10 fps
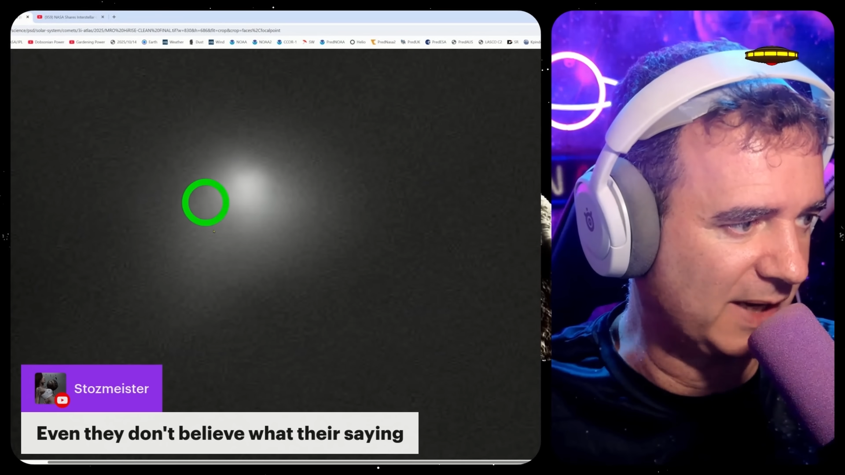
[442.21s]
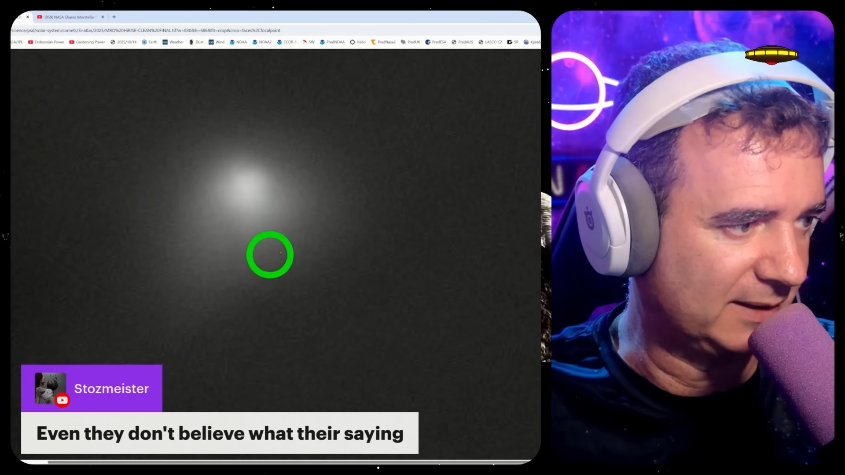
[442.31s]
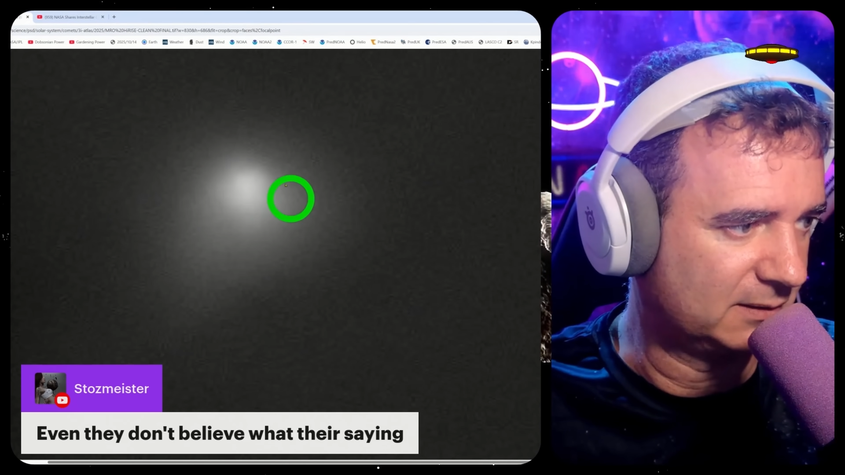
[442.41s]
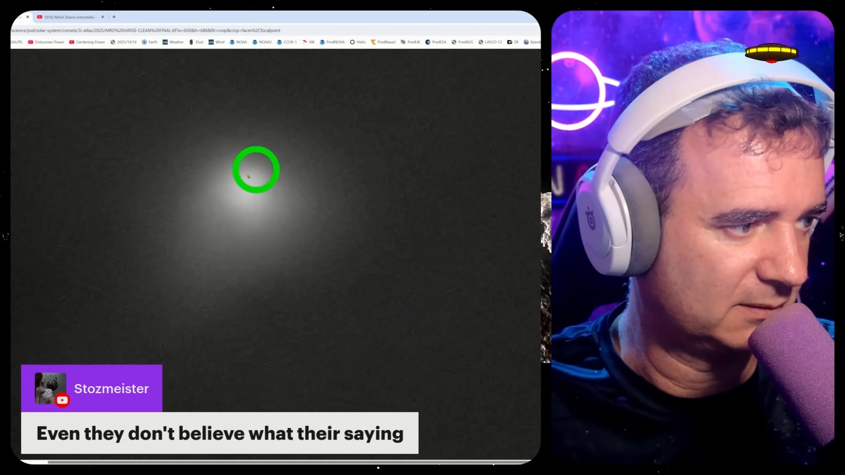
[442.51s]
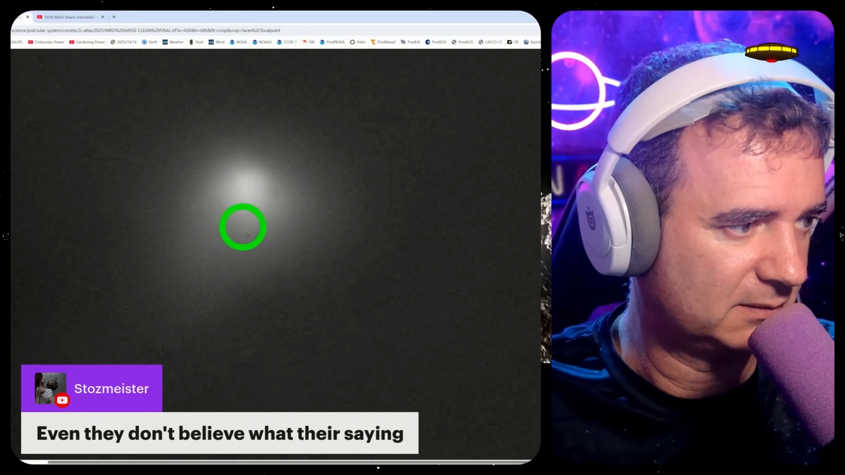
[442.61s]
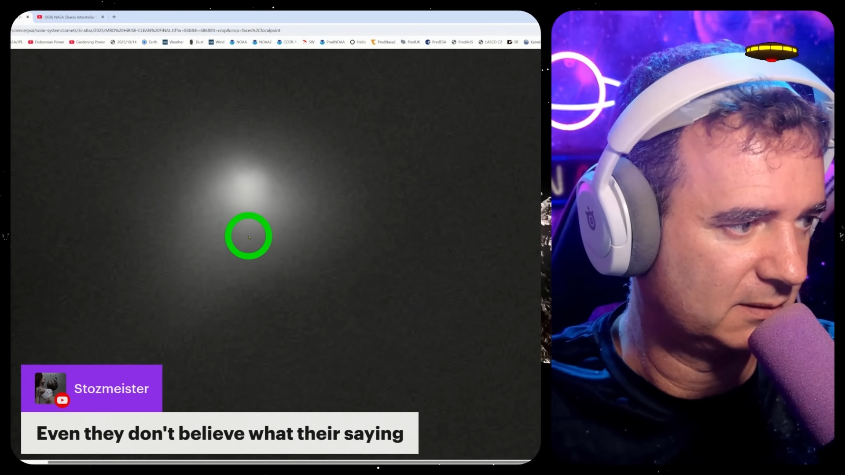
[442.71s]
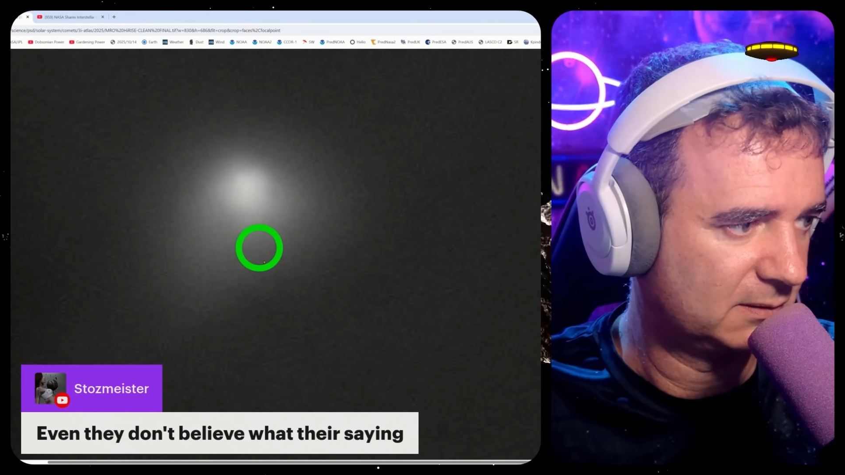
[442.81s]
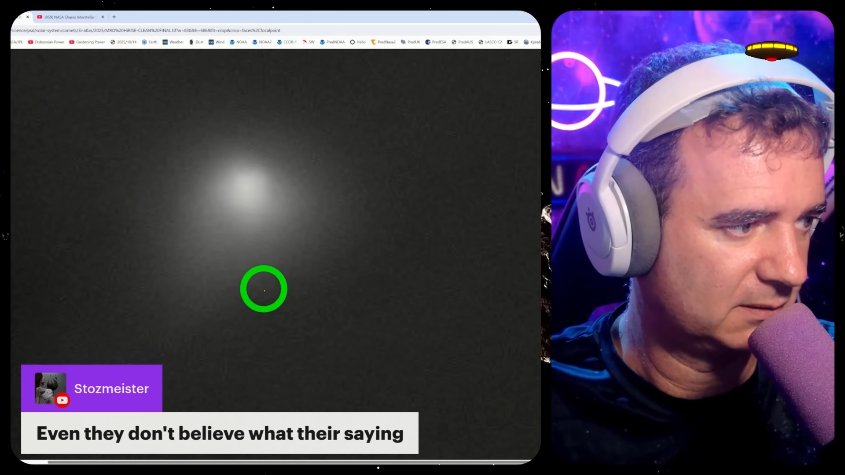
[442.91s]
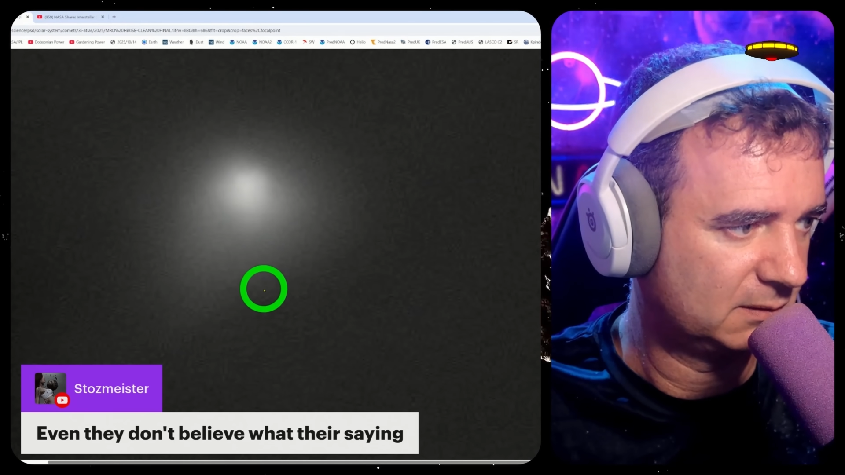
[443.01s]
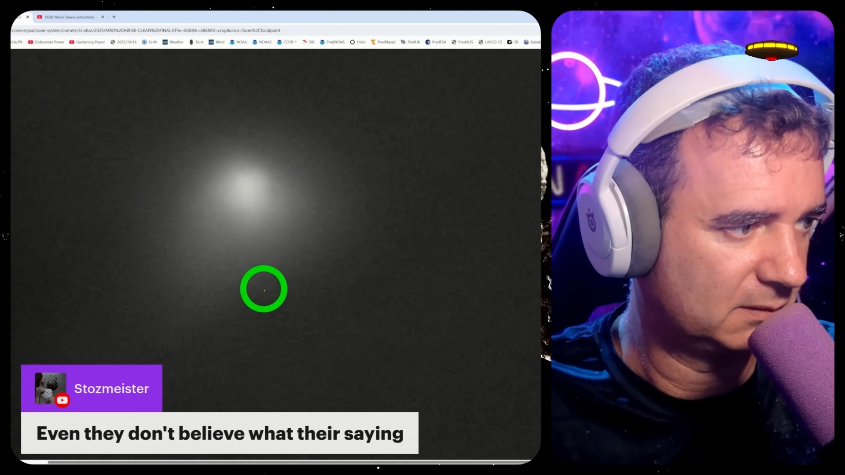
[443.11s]
one.
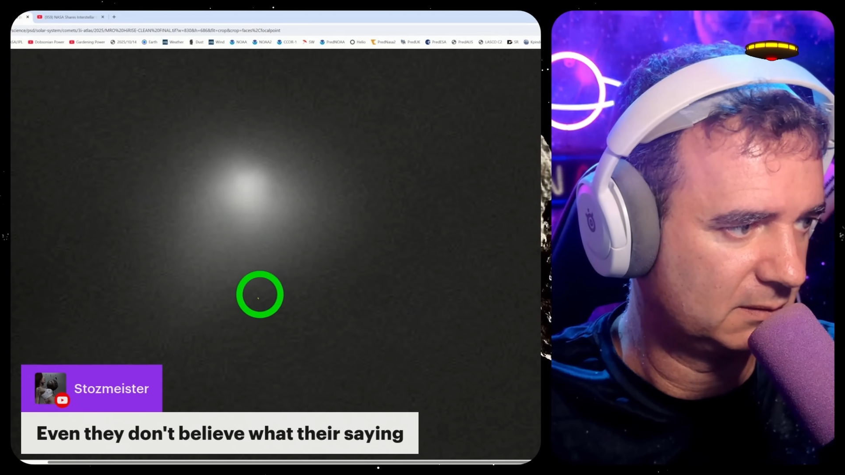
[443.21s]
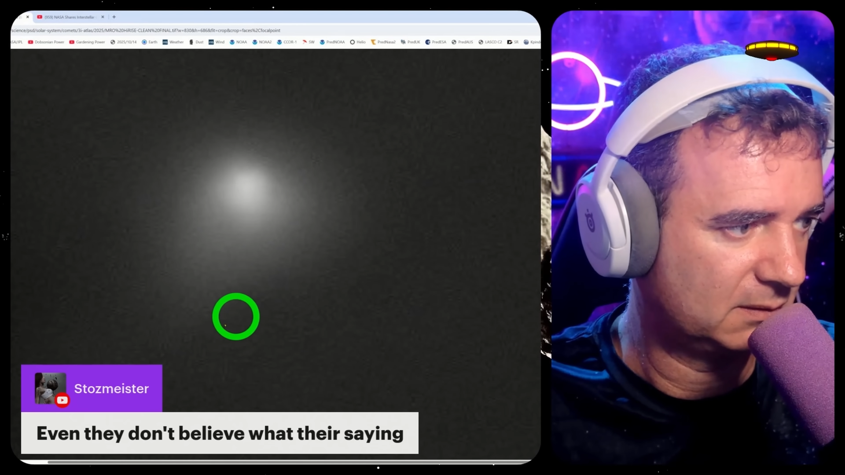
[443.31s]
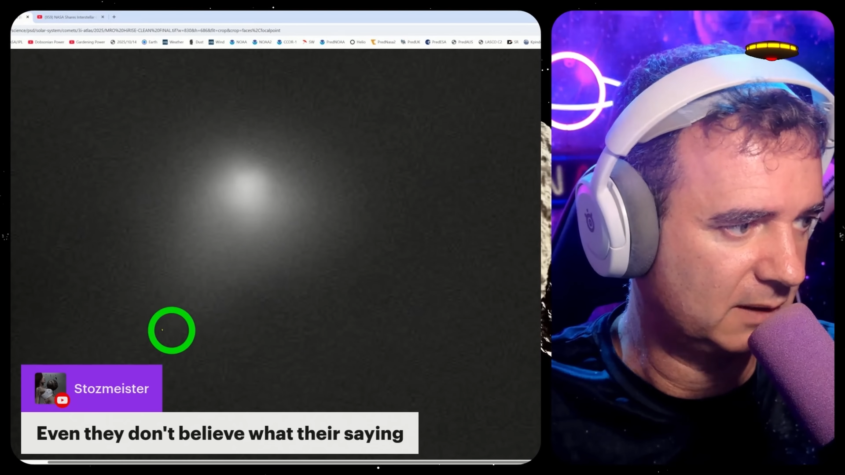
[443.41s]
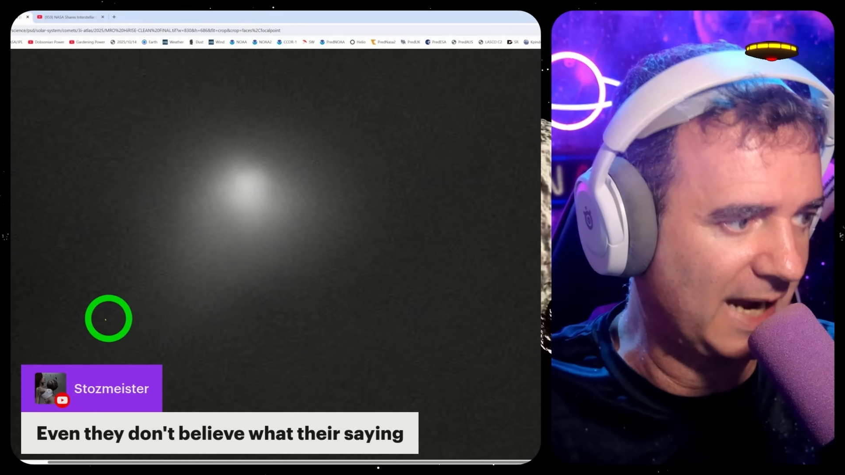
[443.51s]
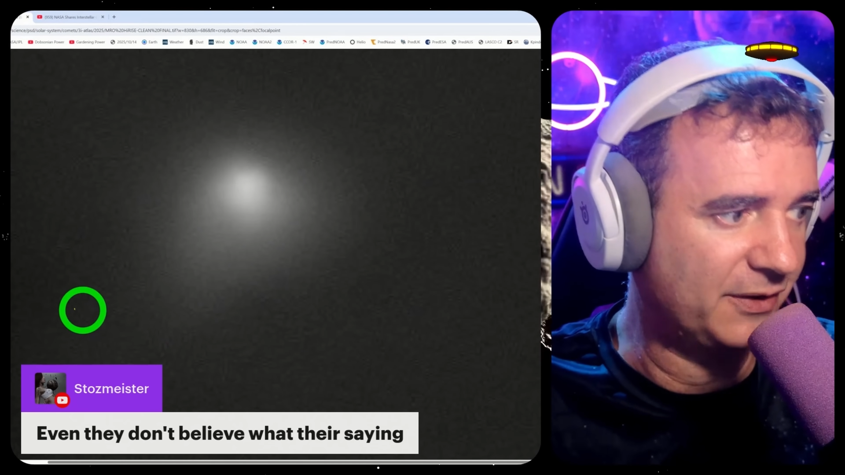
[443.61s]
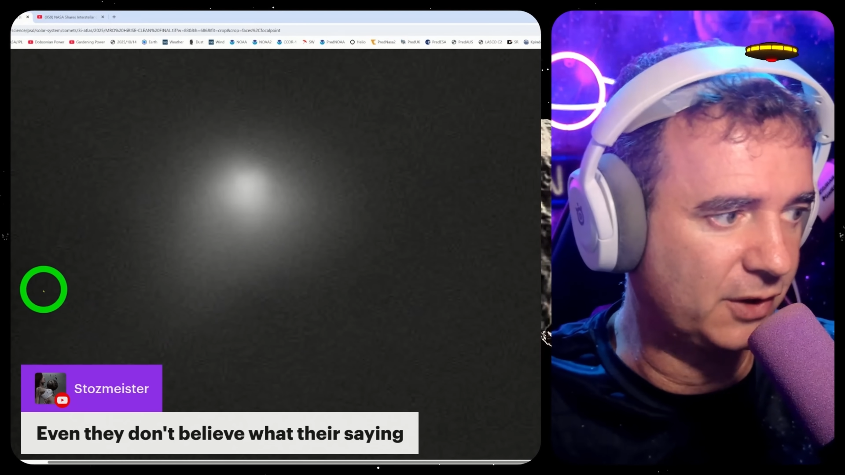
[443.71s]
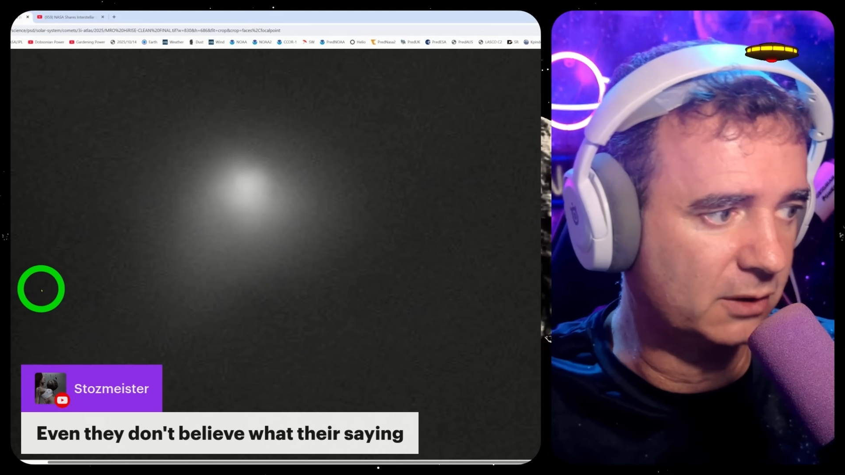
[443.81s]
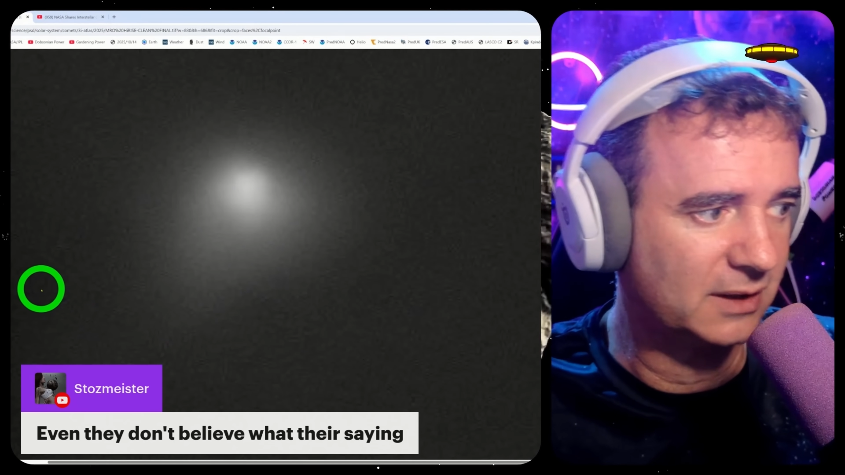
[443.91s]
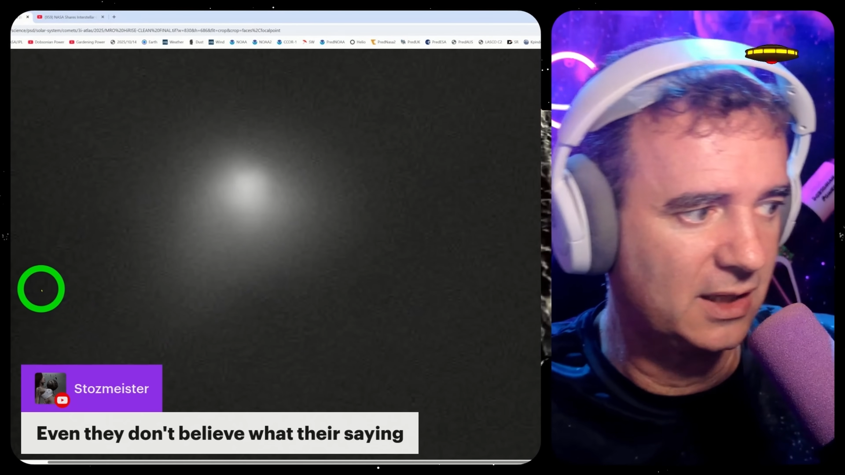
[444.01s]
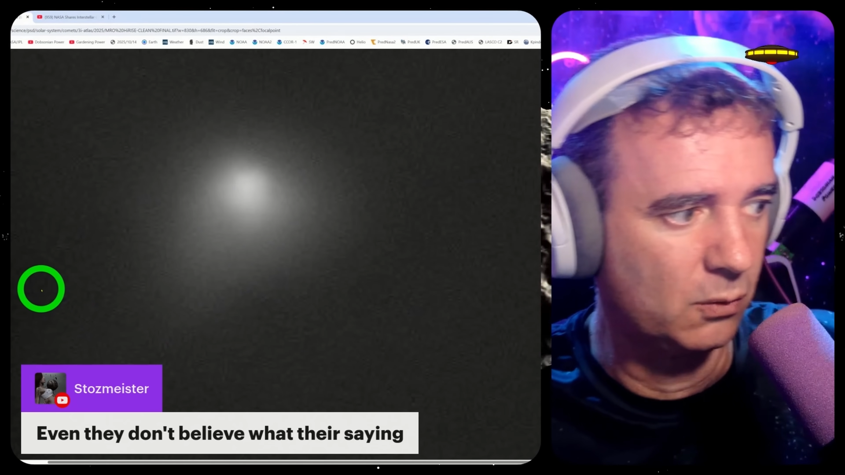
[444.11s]
I
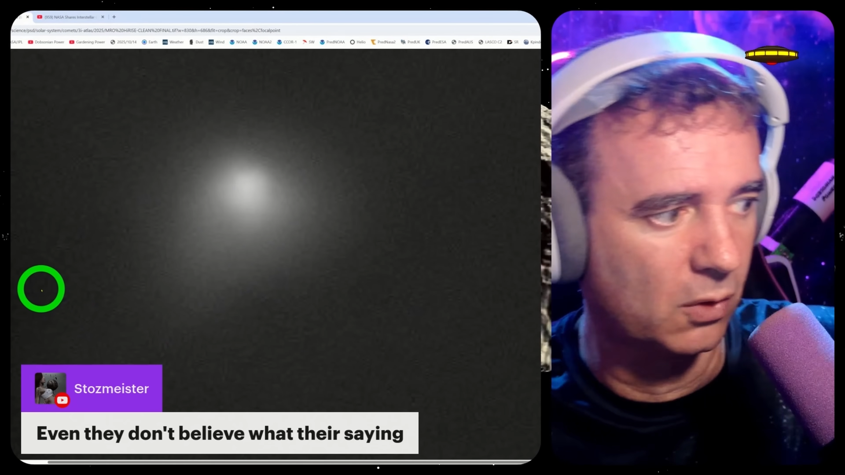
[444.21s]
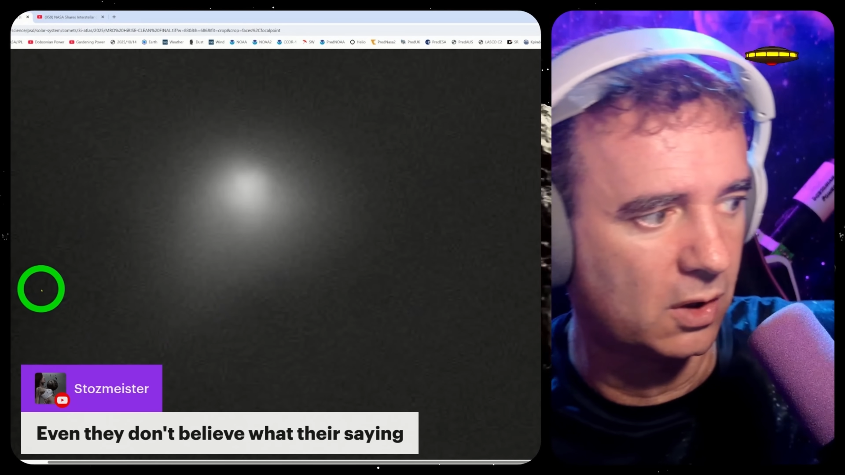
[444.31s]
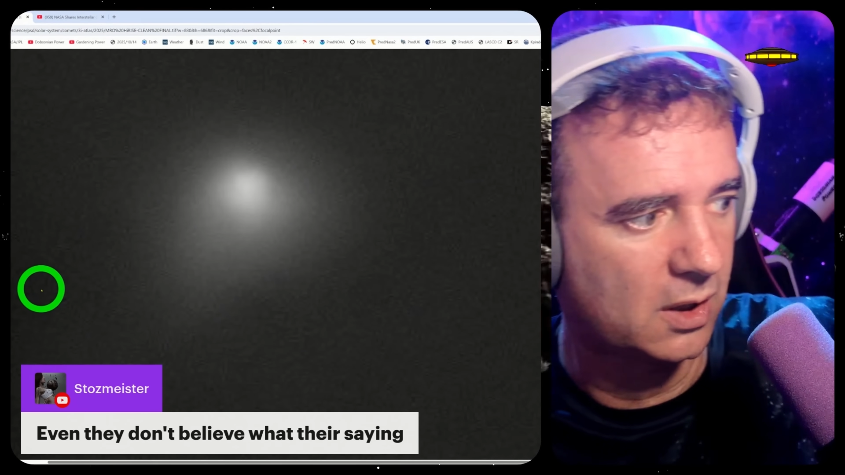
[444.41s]
thought they were